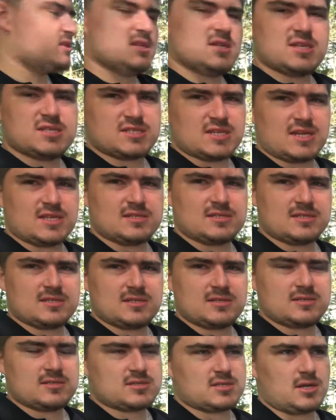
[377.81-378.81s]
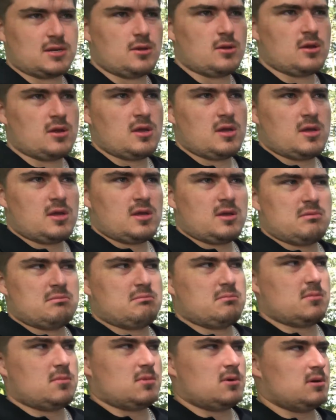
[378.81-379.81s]
to Nissans. So
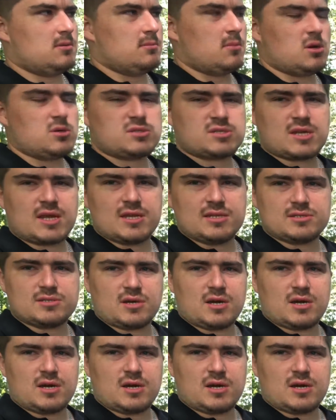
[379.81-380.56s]
most scanning,